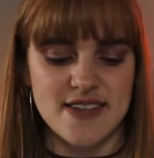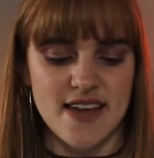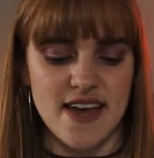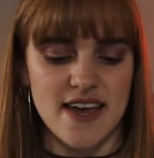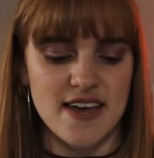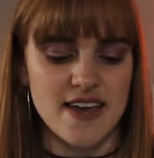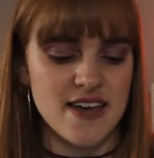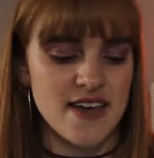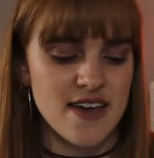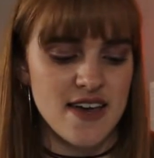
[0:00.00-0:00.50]

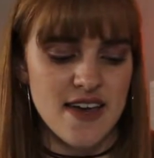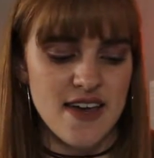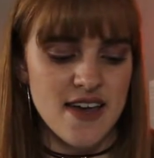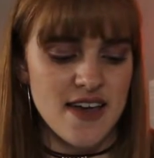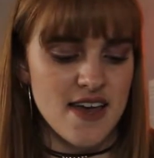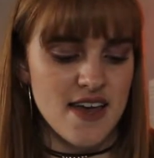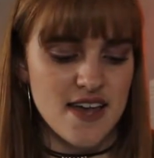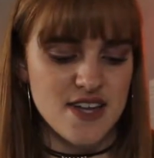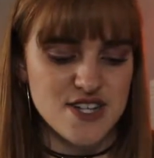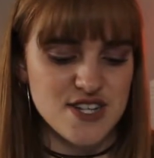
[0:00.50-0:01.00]
Like,
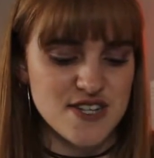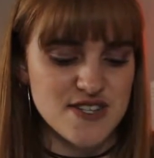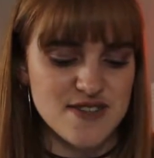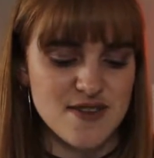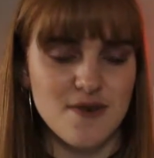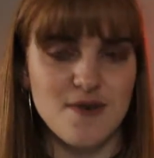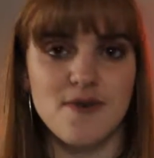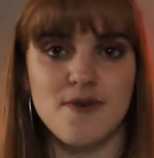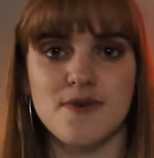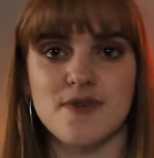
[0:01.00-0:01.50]
it's just
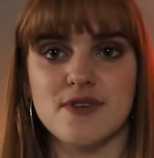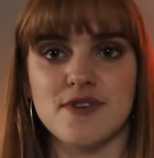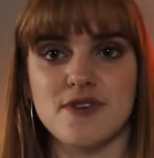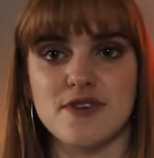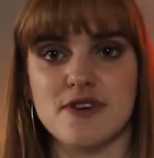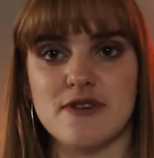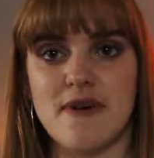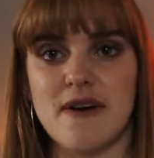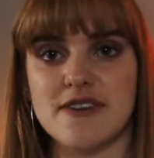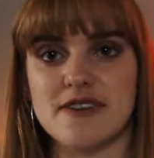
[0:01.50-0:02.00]
so cool to
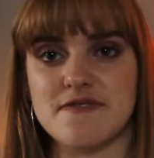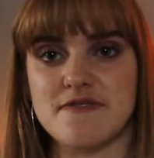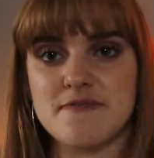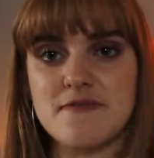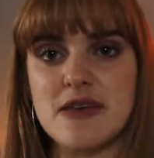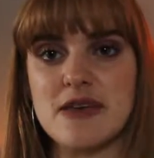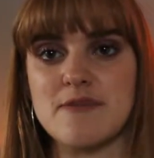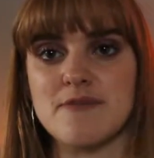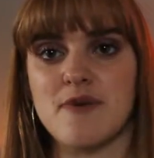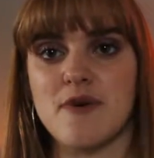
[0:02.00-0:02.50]
learn about
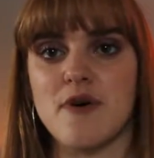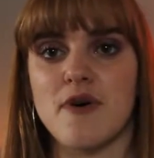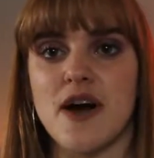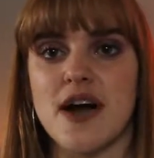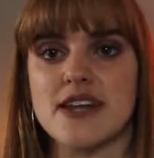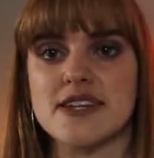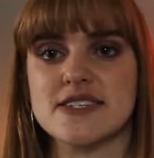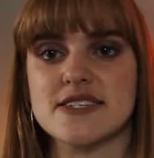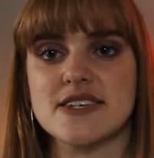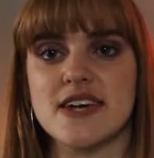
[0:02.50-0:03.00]
different people
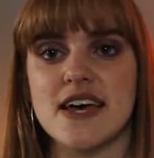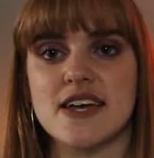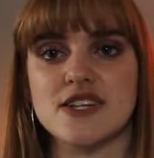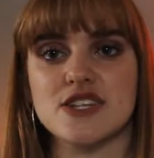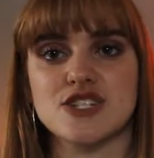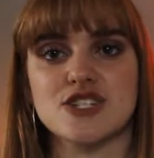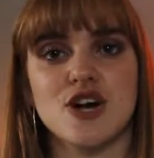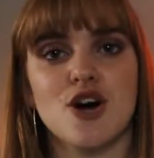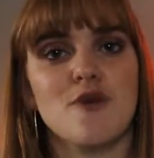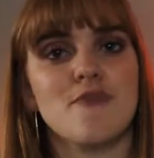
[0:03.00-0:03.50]
and to like
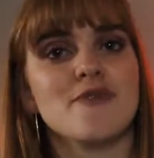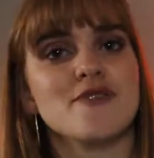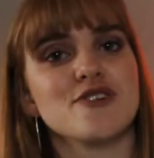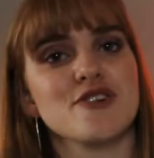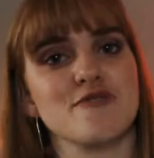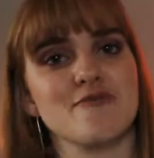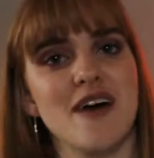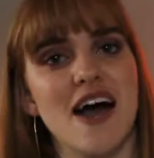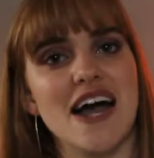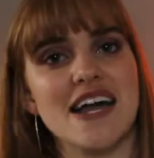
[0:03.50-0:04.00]
just open
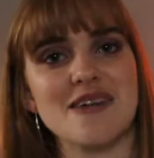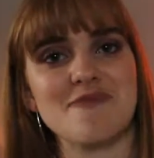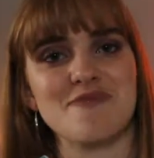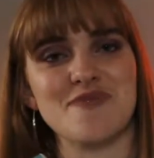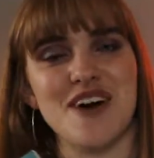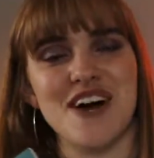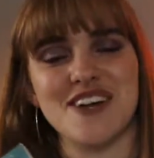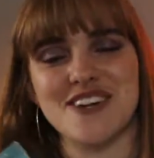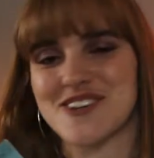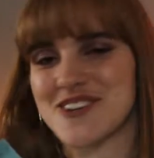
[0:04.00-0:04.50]
your mind and
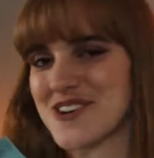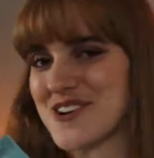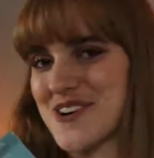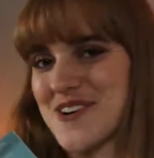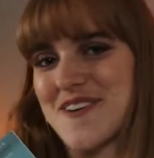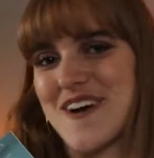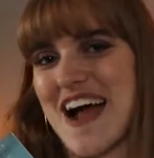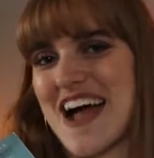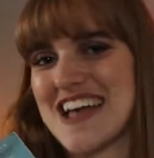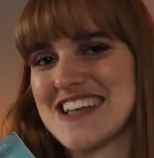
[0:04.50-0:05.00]
broaden your
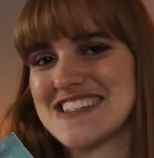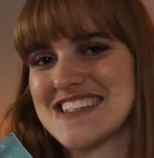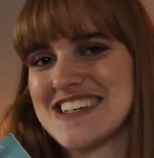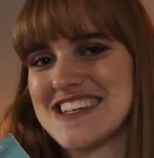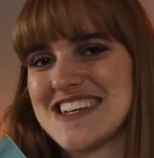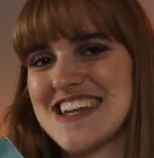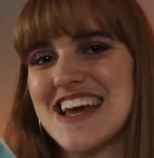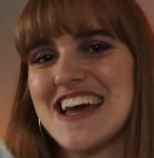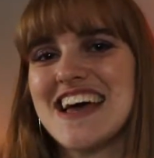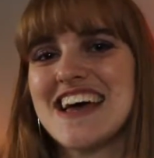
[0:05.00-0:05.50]

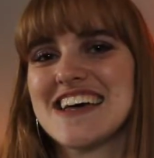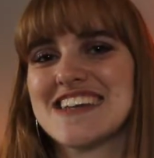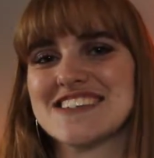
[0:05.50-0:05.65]
horizon